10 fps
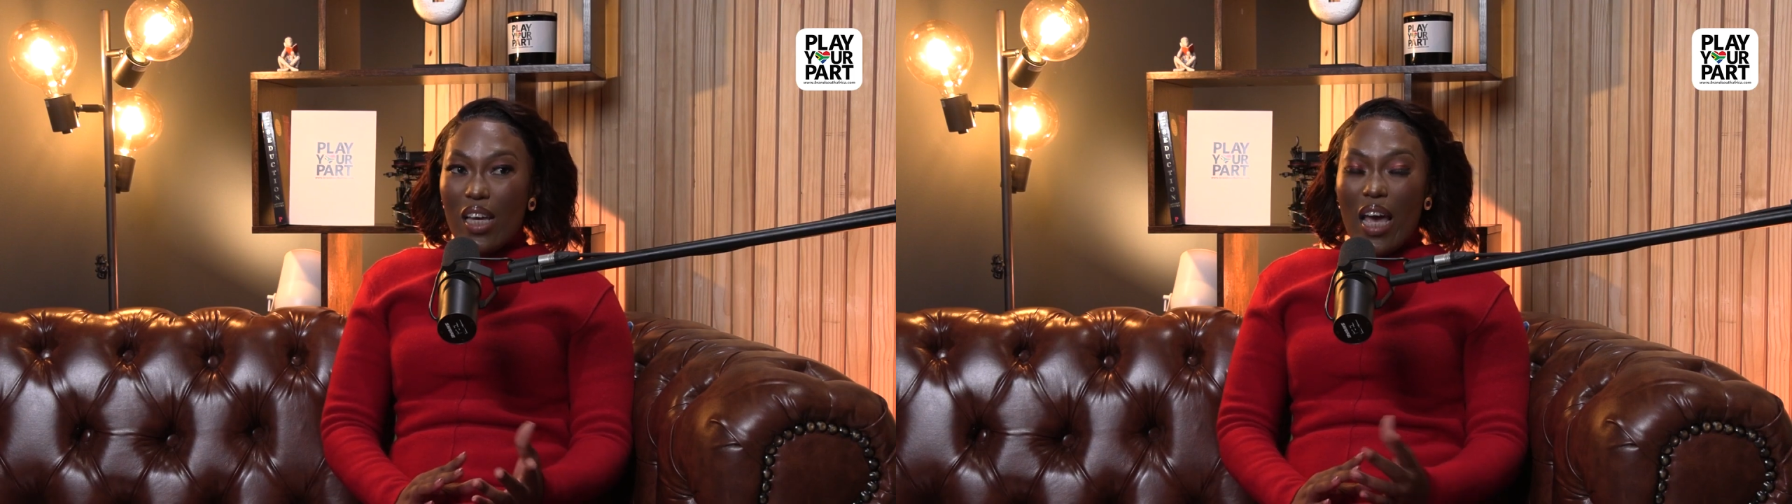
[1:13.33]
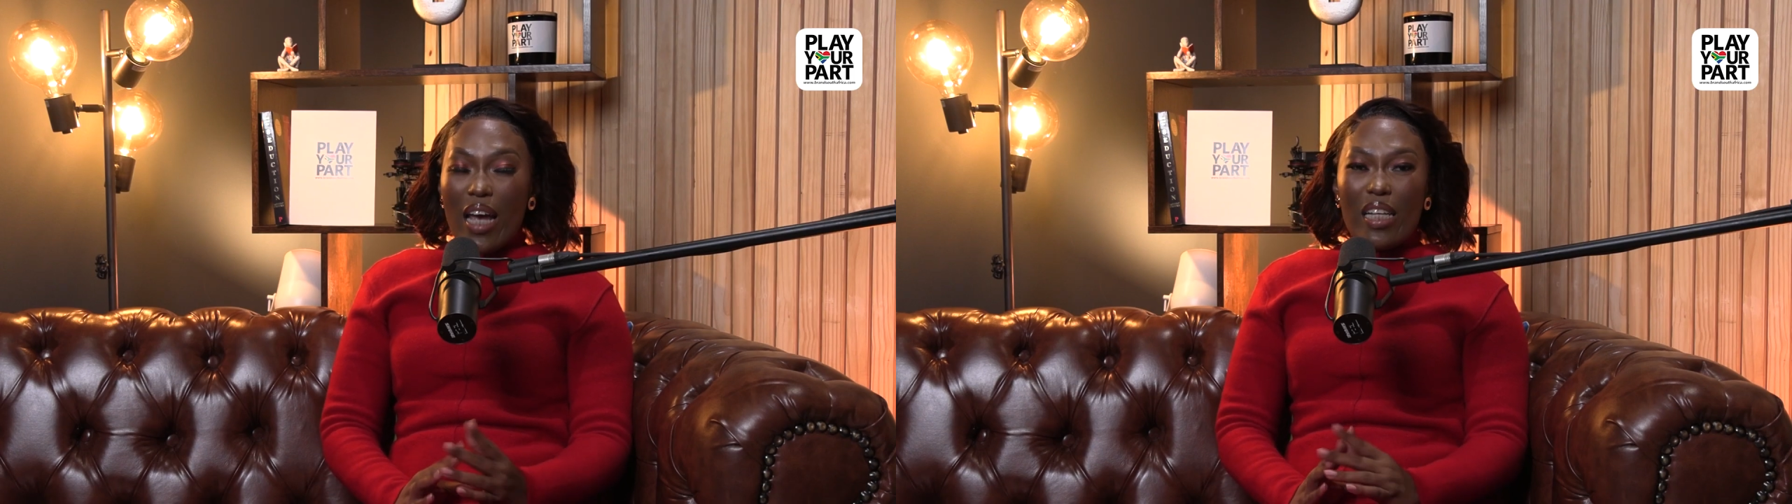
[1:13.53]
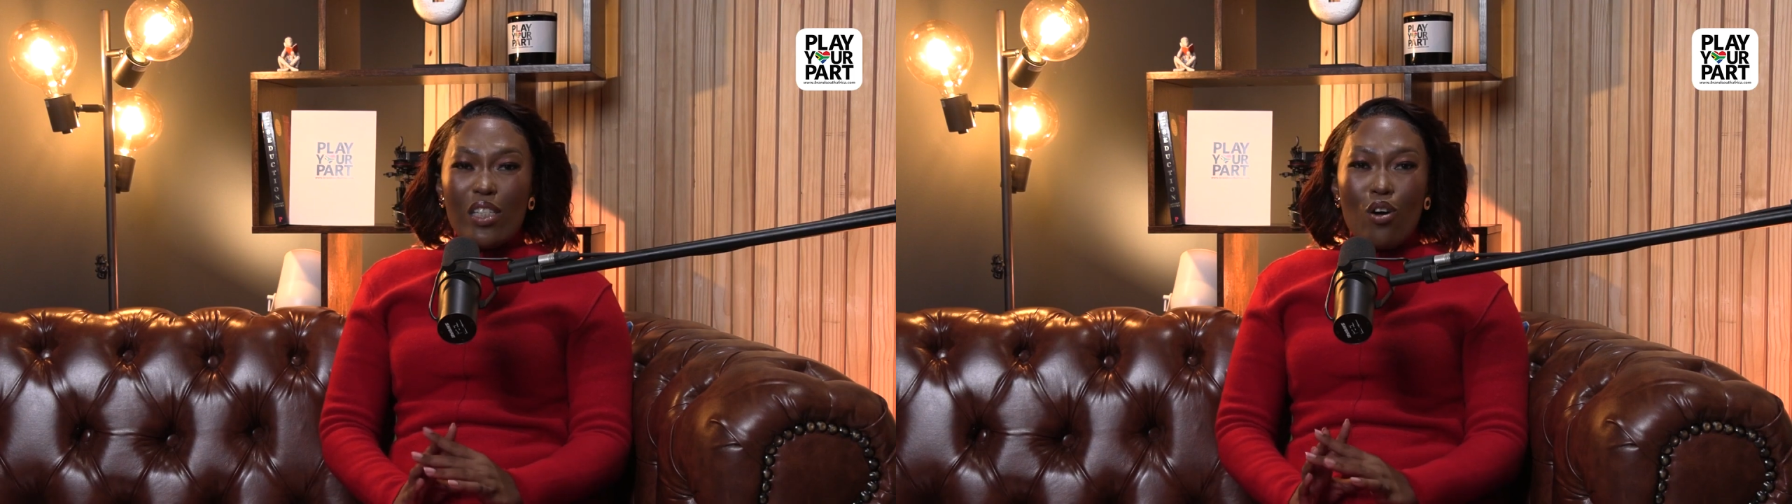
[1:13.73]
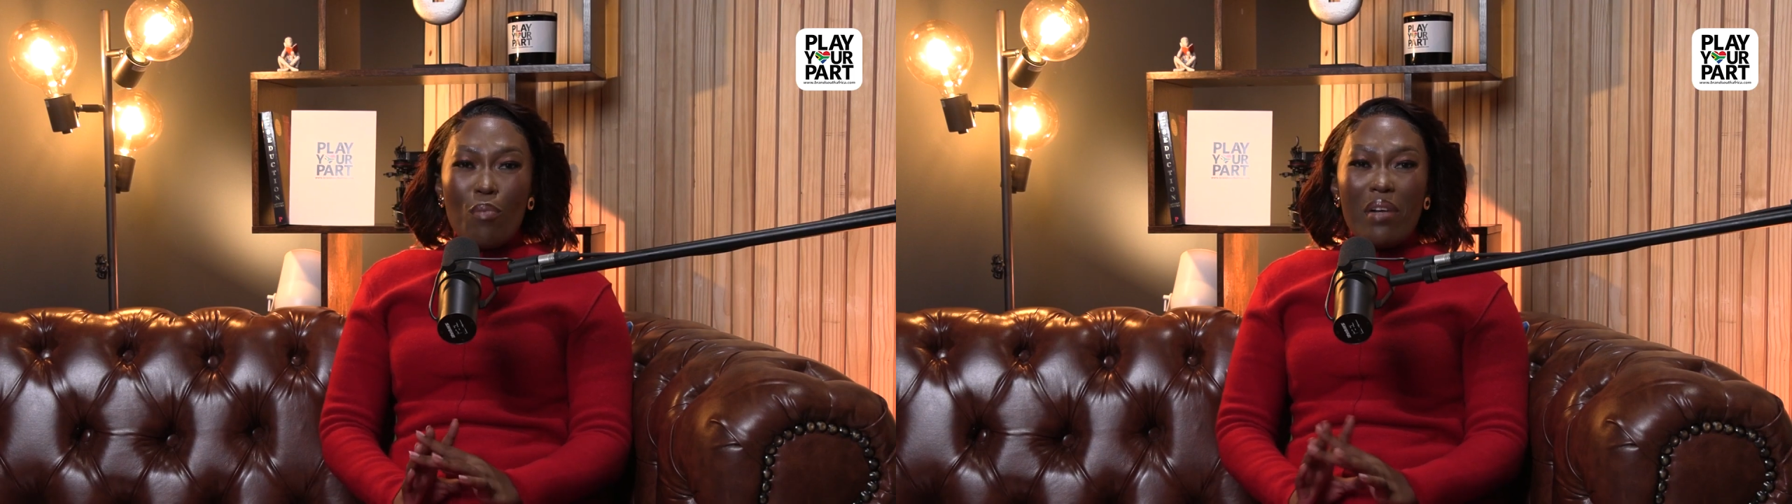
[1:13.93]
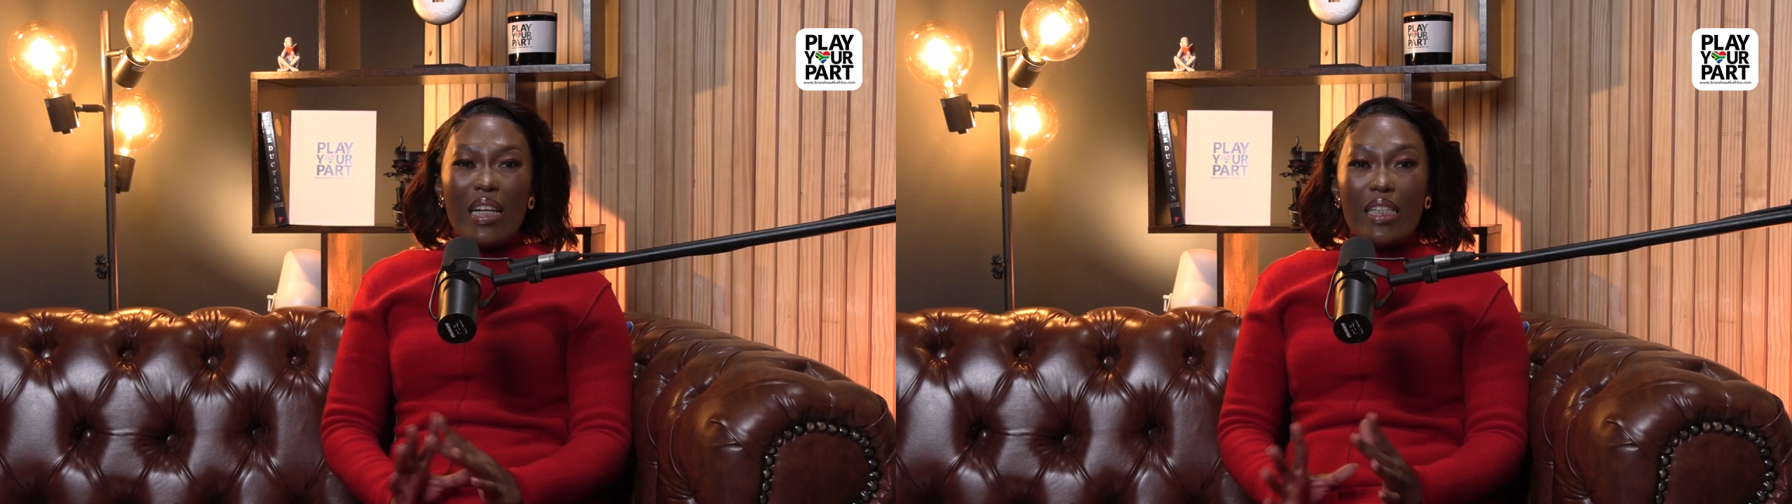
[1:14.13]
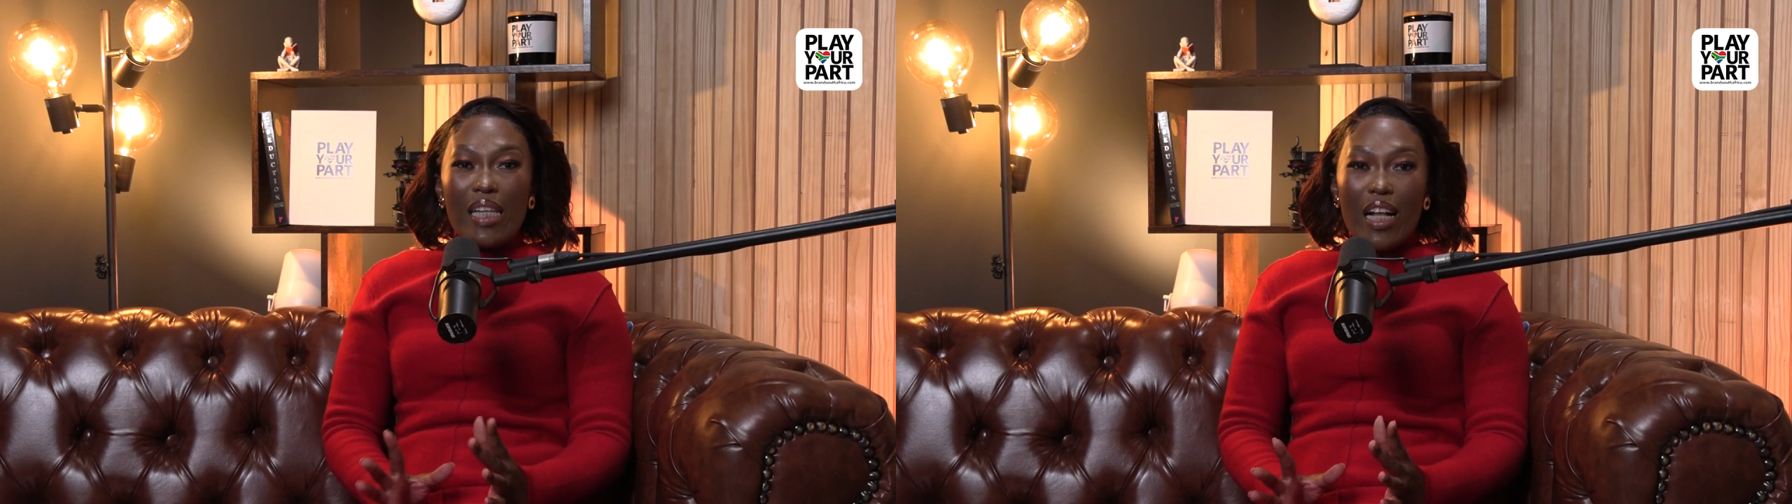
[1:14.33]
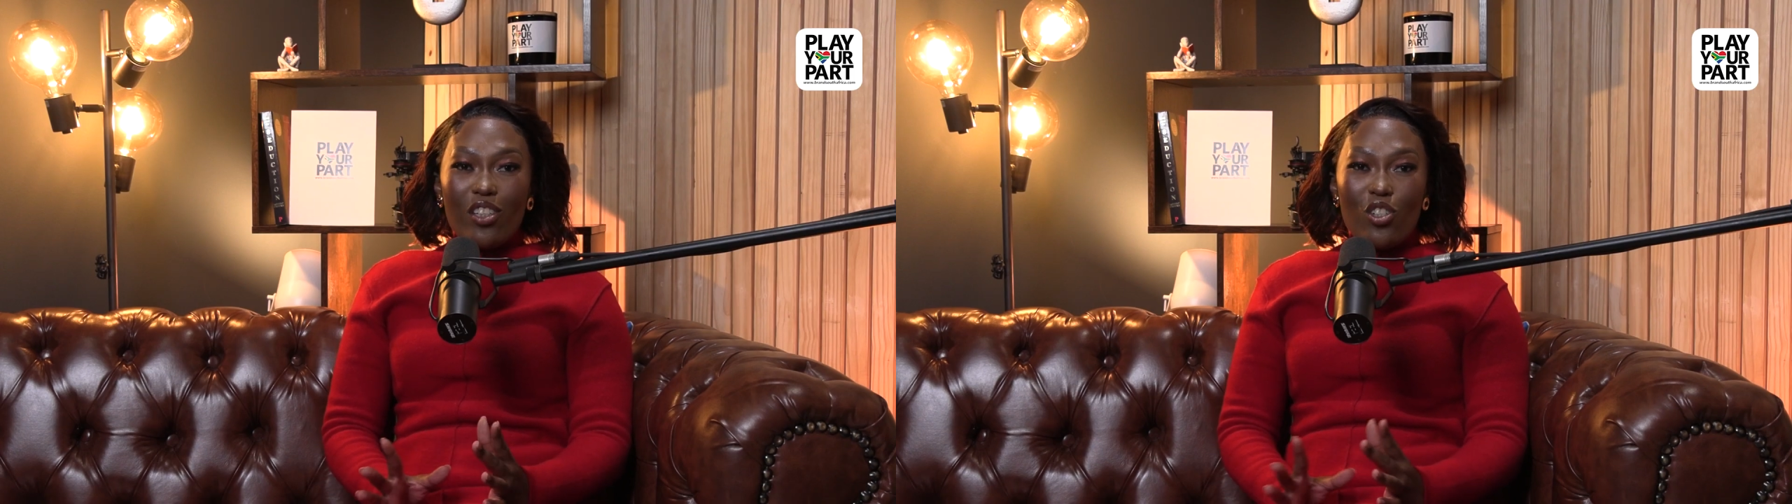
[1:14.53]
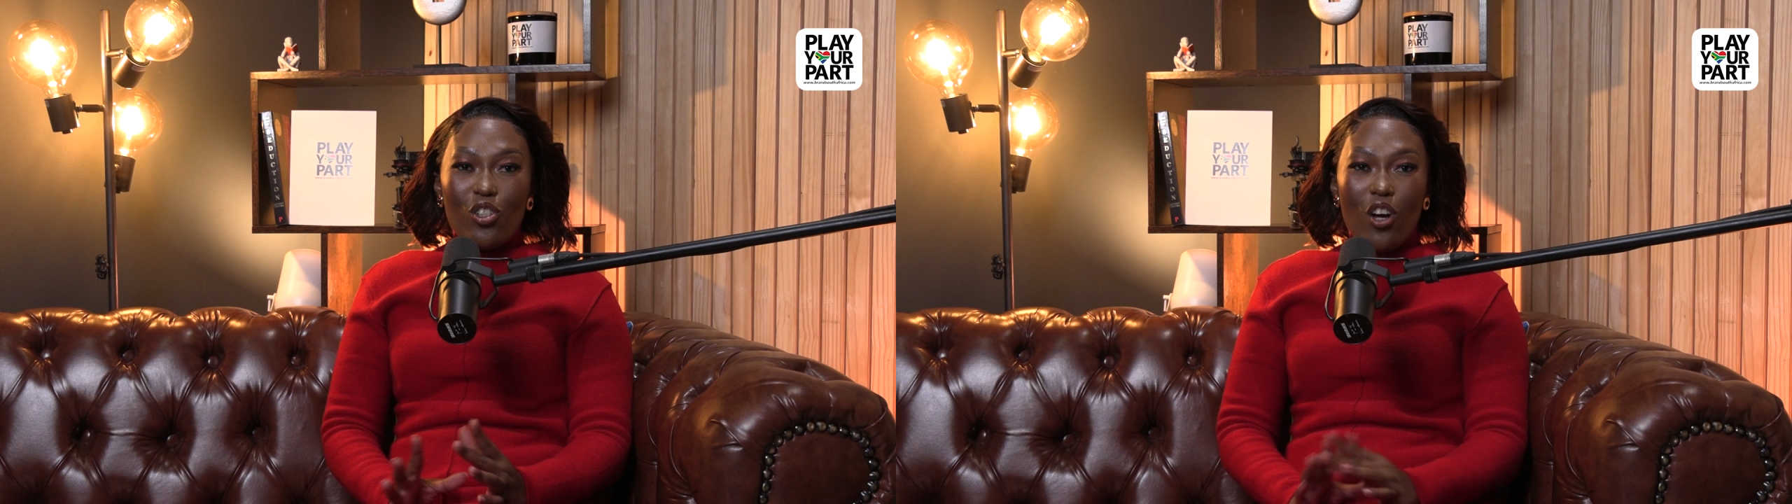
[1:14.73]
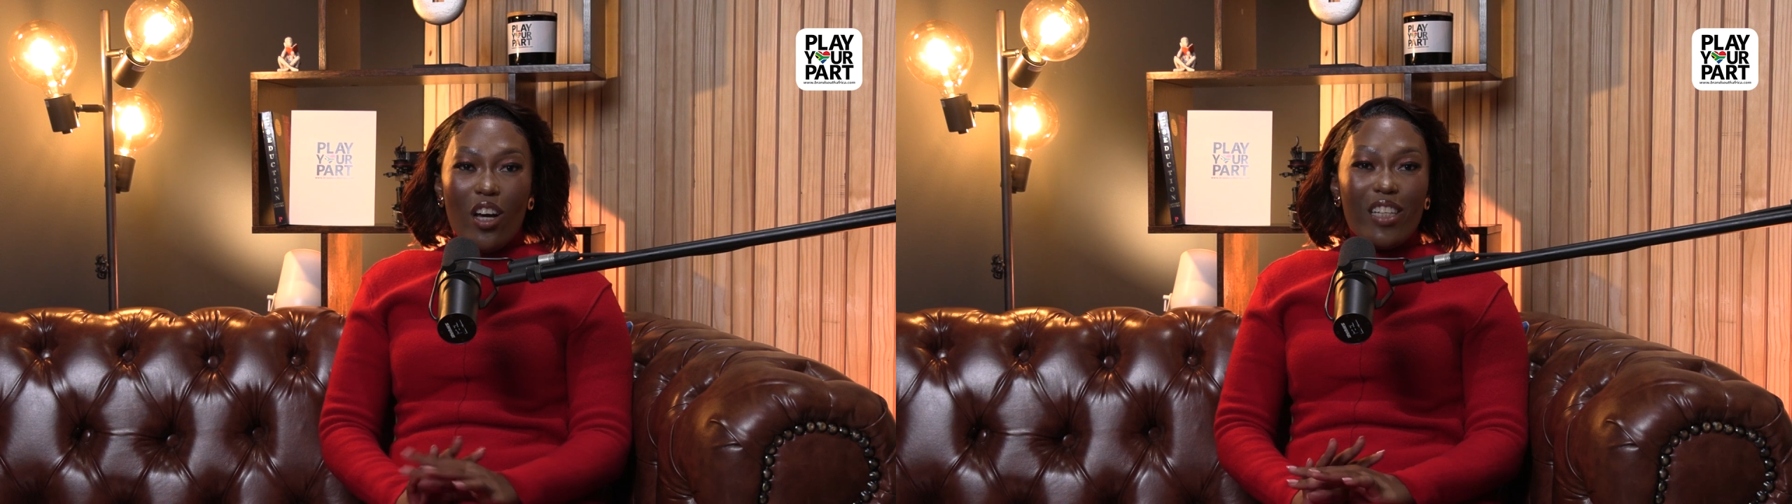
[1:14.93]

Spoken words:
And it's a complete culture shock.